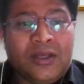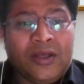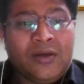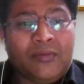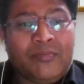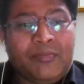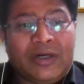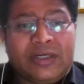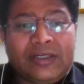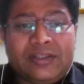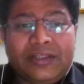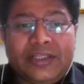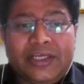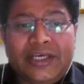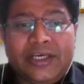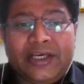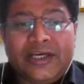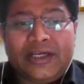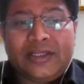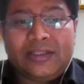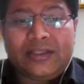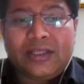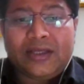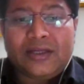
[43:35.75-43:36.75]
but
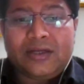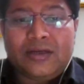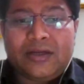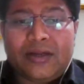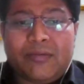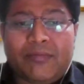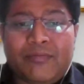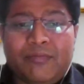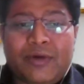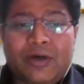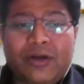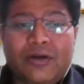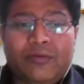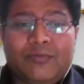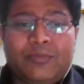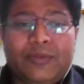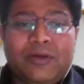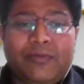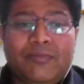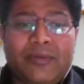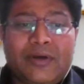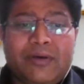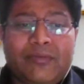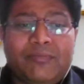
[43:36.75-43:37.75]
there the number of the
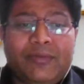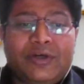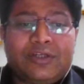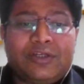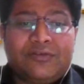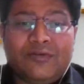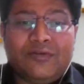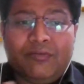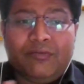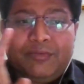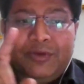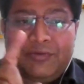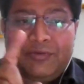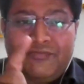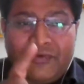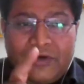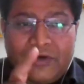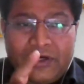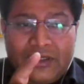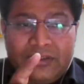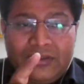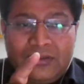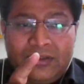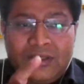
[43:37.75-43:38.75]
members will be
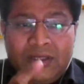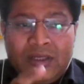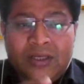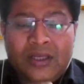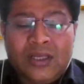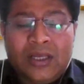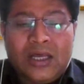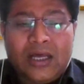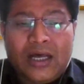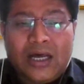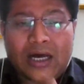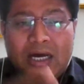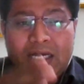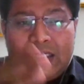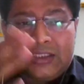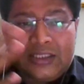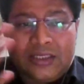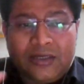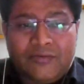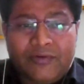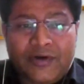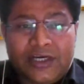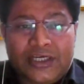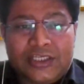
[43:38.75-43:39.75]
1.
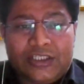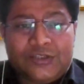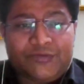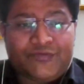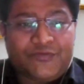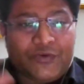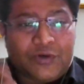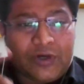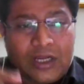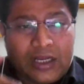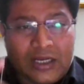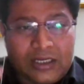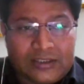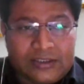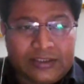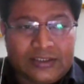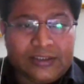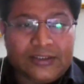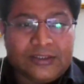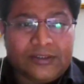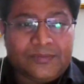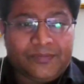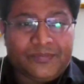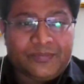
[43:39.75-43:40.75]
Otherwise, for
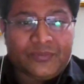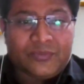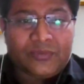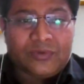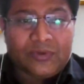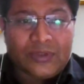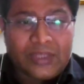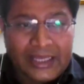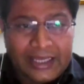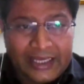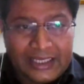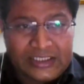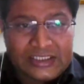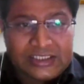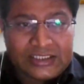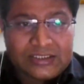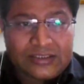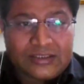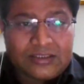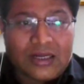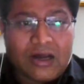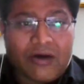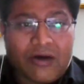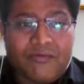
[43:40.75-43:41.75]
other, as
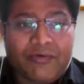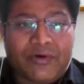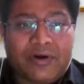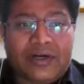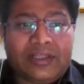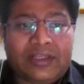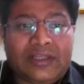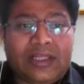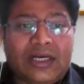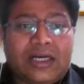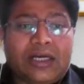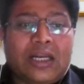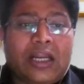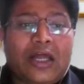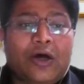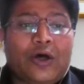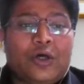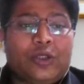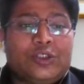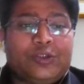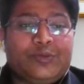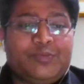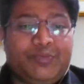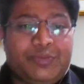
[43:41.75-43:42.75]
covered in the
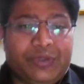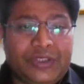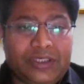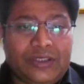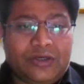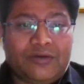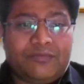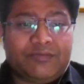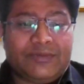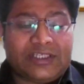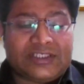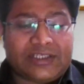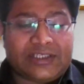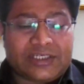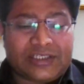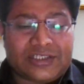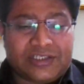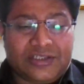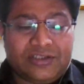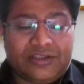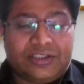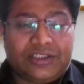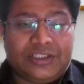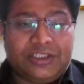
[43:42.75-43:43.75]
clause B of the
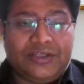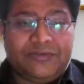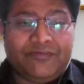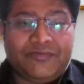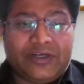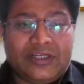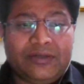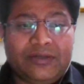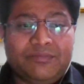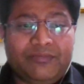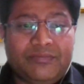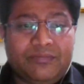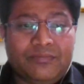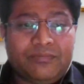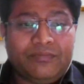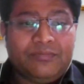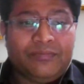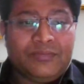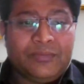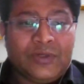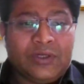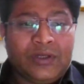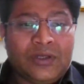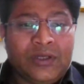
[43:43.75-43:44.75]
section 1
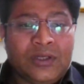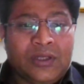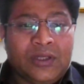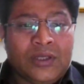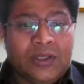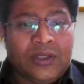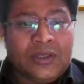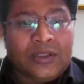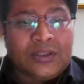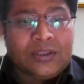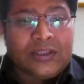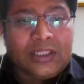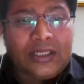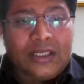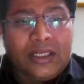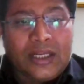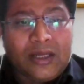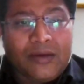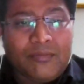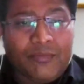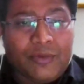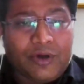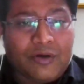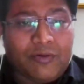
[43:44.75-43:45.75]
the
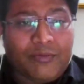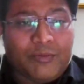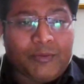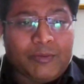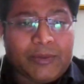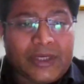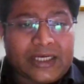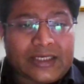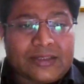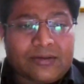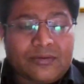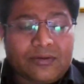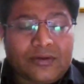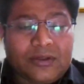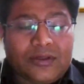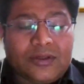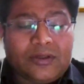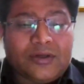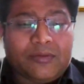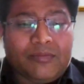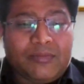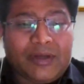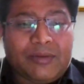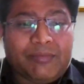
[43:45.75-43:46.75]
number of
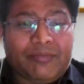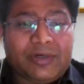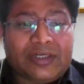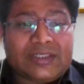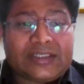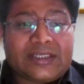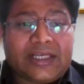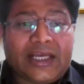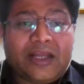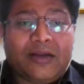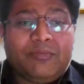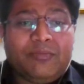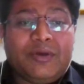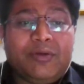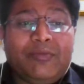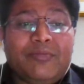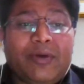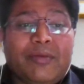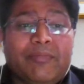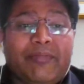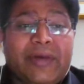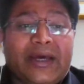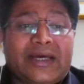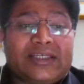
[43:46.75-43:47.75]
uh, members can be
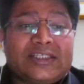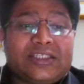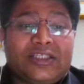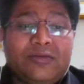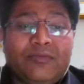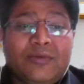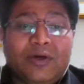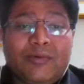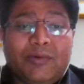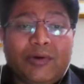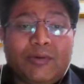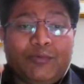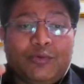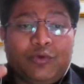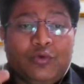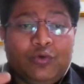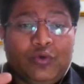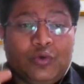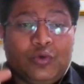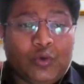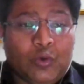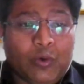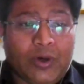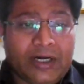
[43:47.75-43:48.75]
maximum up to
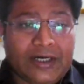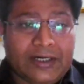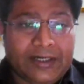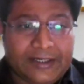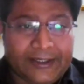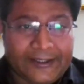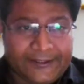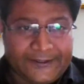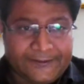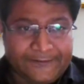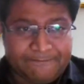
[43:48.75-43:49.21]
200.